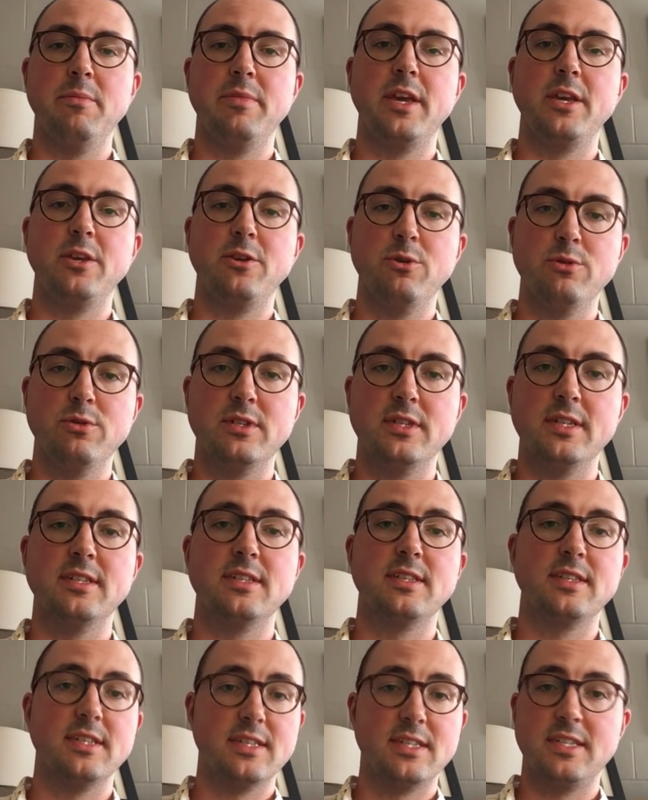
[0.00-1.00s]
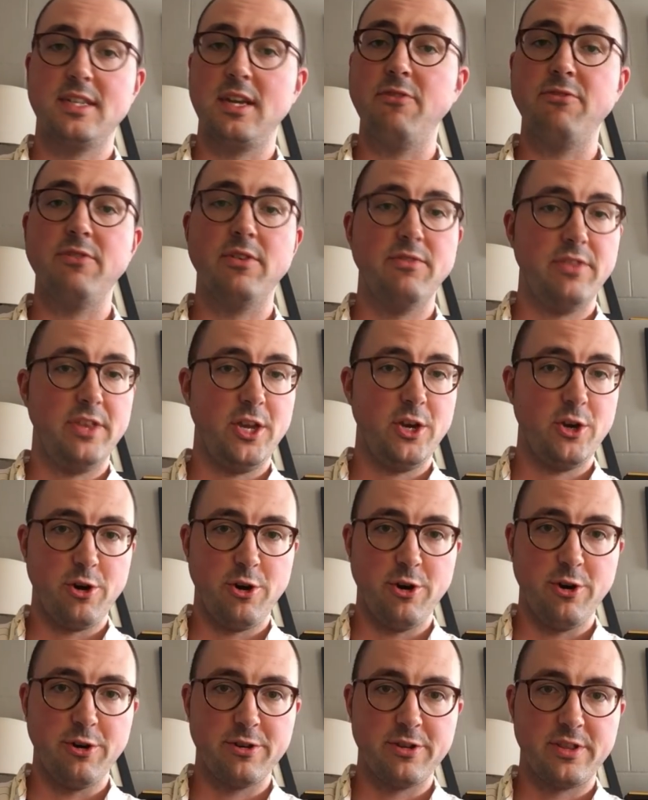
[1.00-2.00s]
that uses the stuff of the
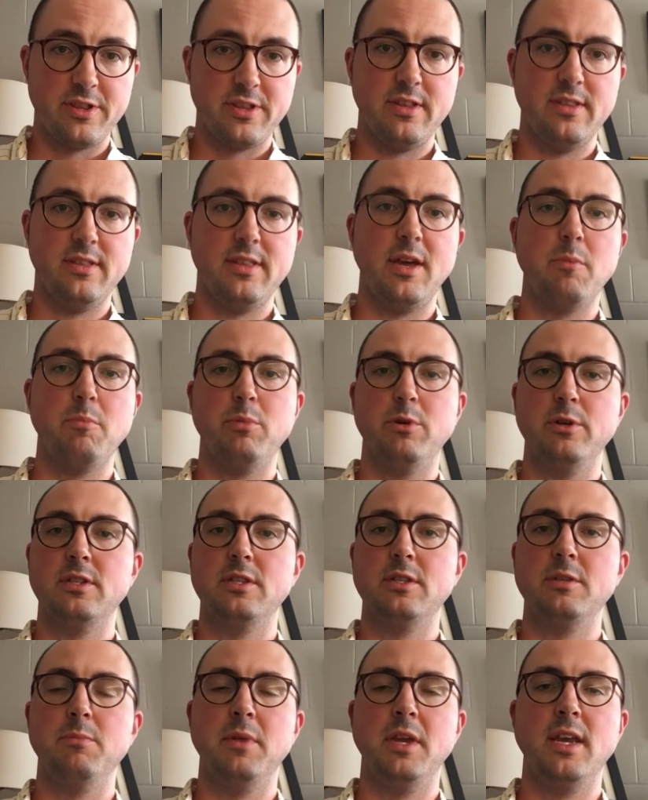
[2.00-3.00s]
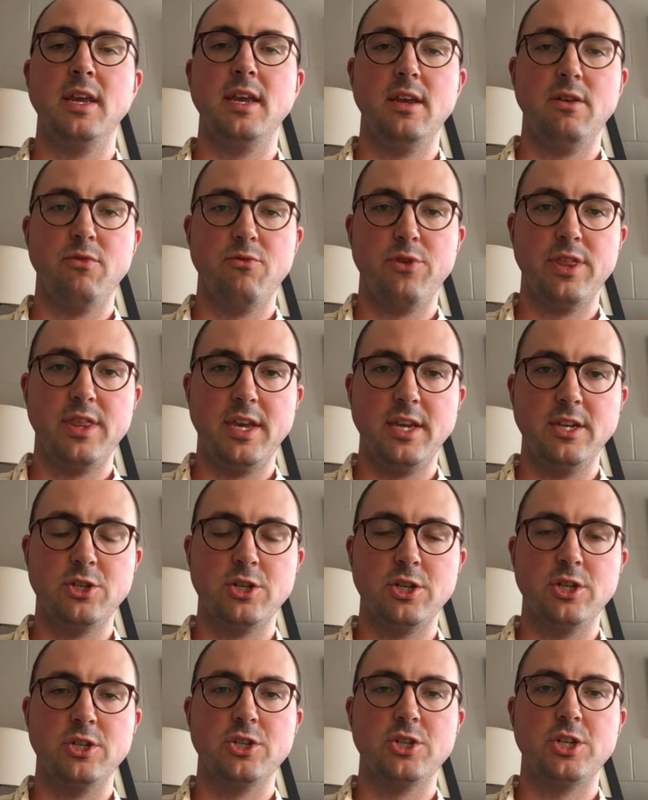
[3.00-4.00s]
earth, that puts me in
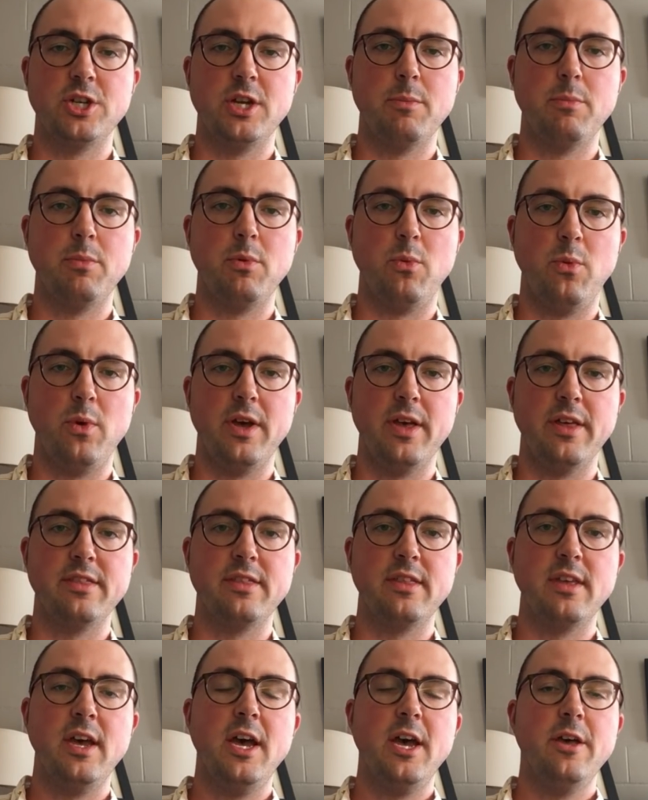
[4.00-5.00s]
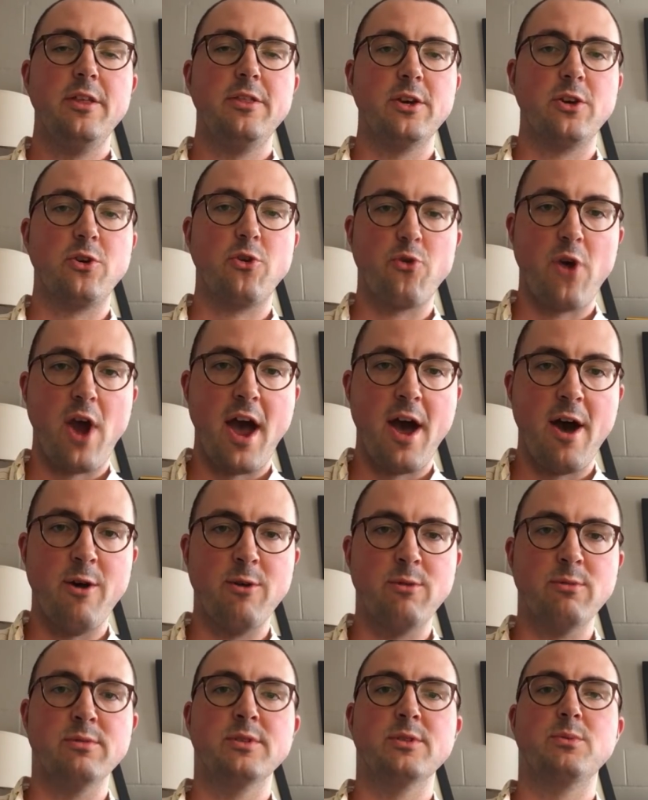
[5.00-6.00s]
relationship with the
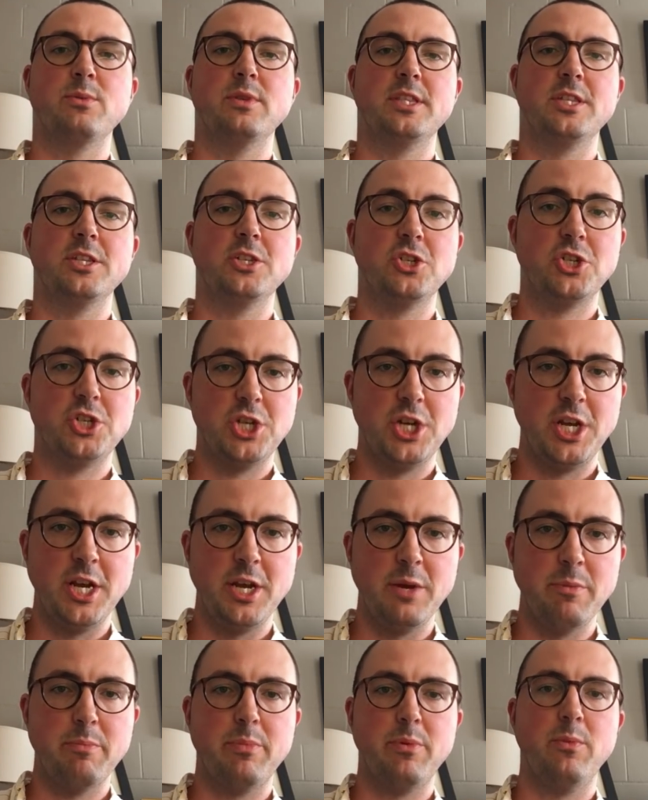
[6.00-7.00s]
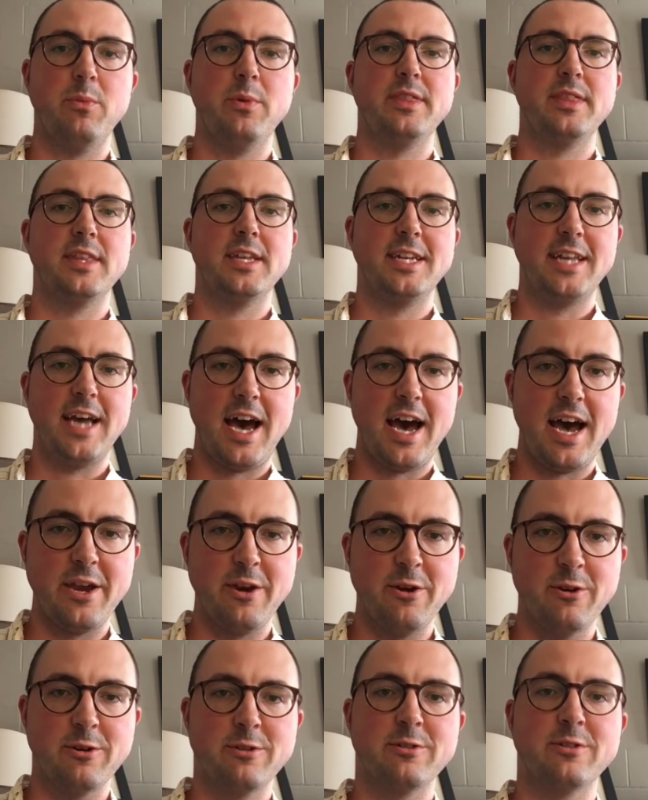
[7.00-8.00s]
ground, with the sheep, with the
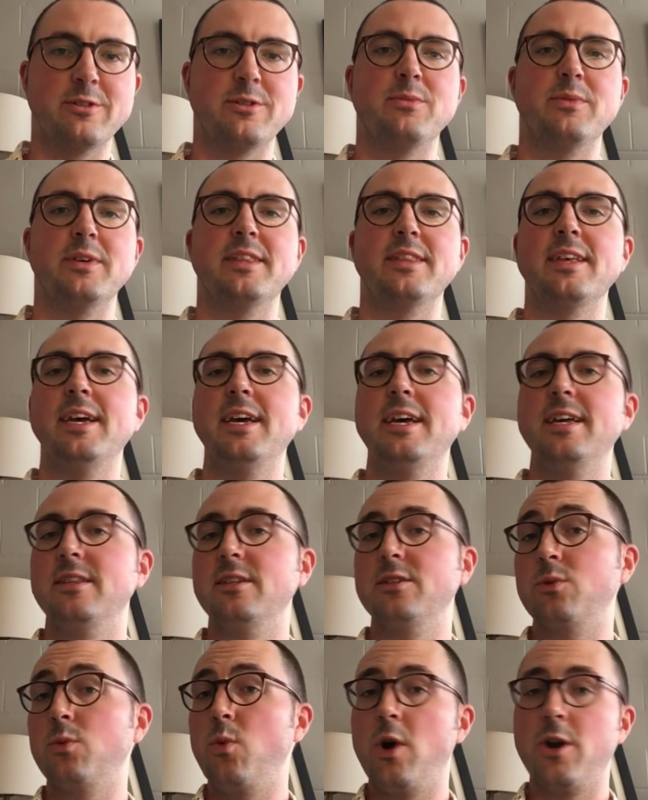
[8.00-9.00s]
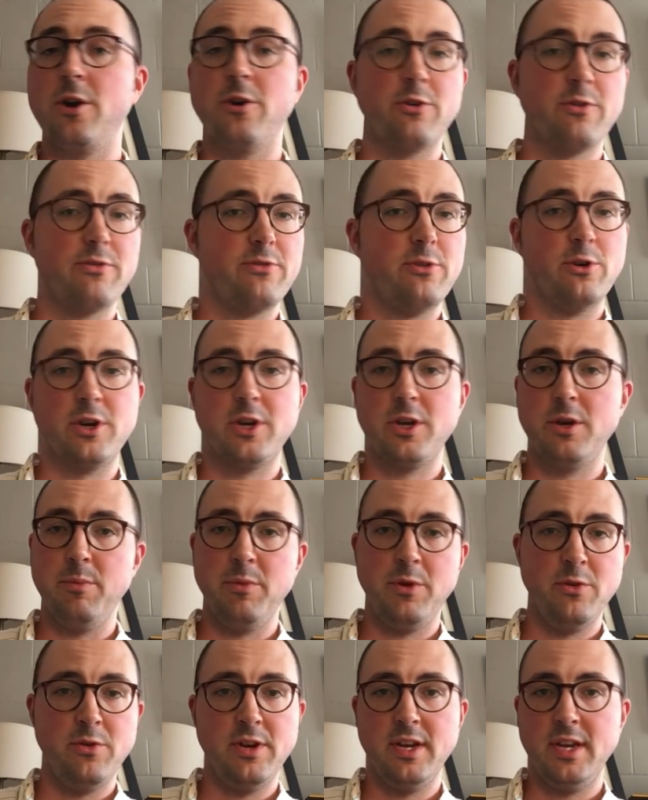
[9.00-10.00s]
dyers, with this wonderful
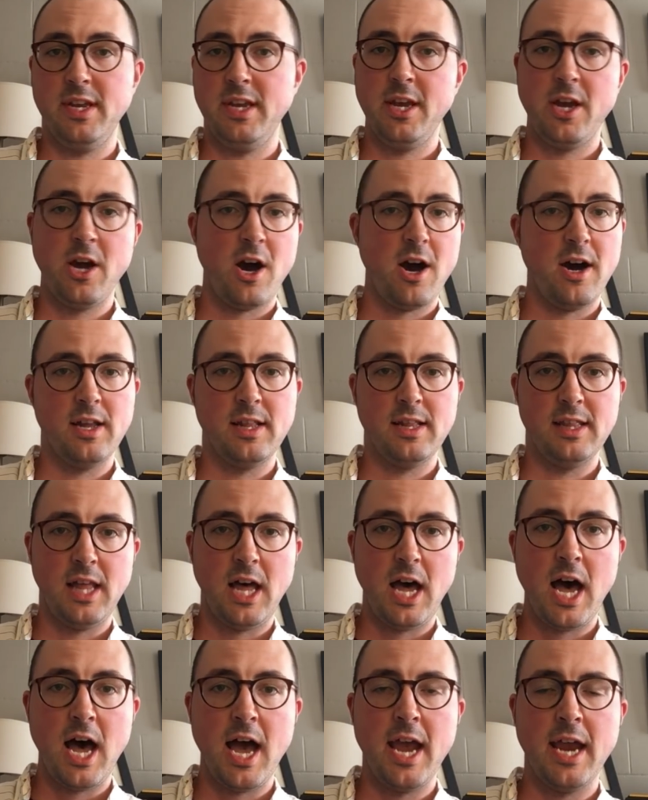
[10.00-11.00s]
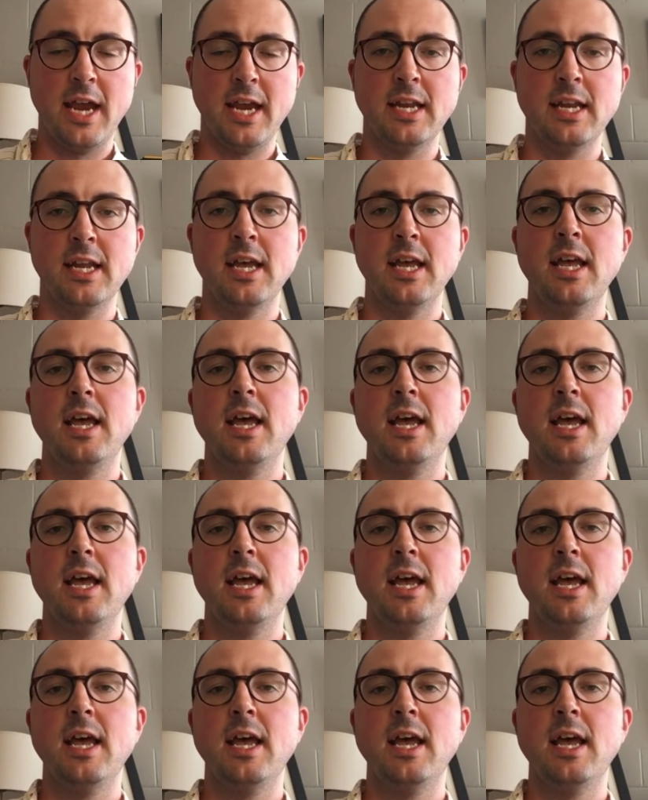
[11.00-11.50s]
community online,